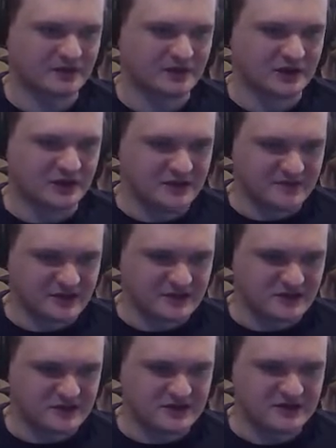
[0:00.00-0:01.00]
The big
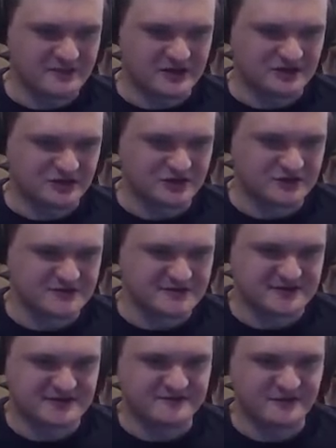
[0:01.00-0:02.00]
thing you need to make sure you
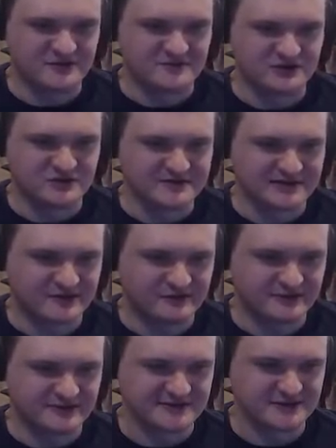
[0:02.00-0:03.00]
see for him to do a side
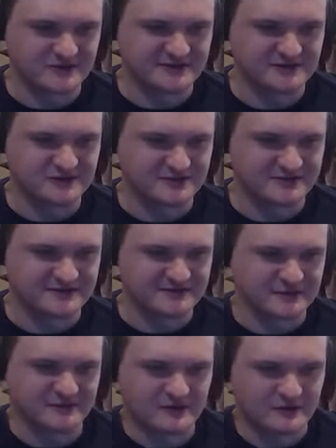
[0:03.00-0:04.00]
flip, you see what he's doing with his
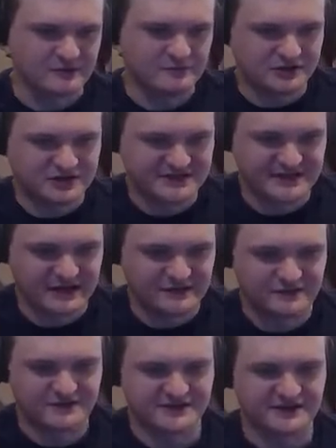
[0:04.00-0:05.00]
feet there, where he pushes it out
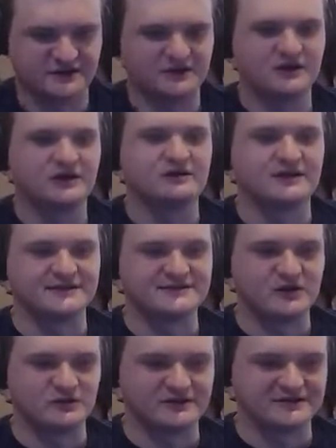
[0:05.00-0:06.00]
for a second. That's the
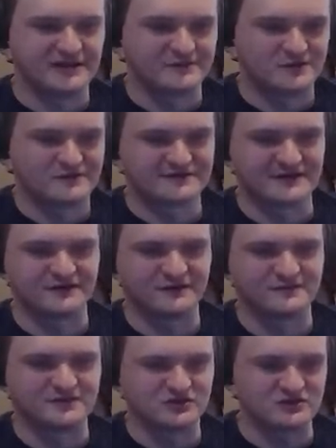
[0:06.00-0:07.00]
only time you have a side
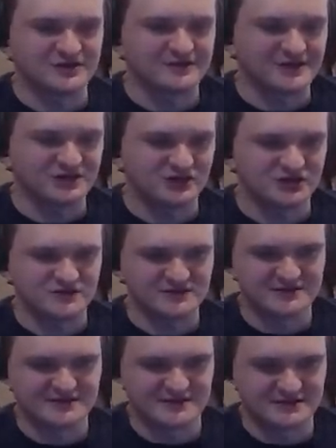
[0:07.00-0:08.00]
flip. So you need to make sure you
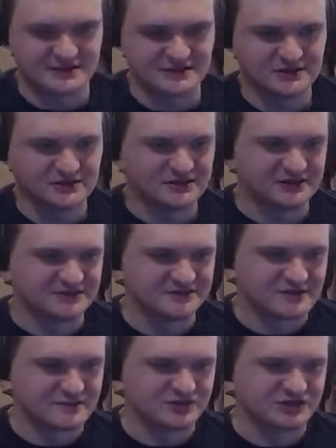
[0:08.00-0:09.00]
see his
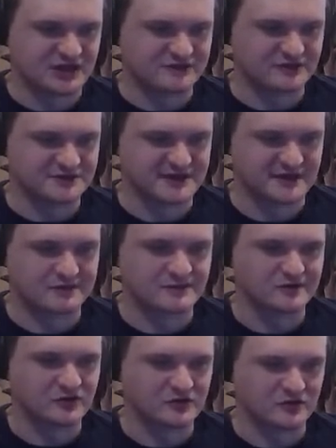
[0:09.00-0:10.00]
feet push out for a second
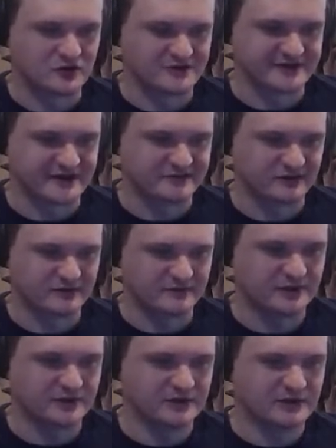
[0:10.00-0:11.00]
before you do the side flip.
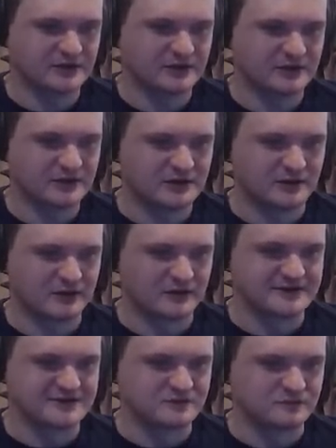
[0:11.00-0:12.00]

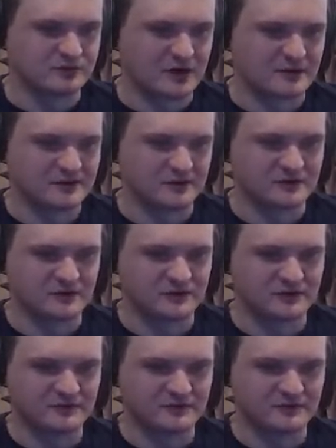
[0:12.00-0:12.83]
Otherwise, you probably won't do one.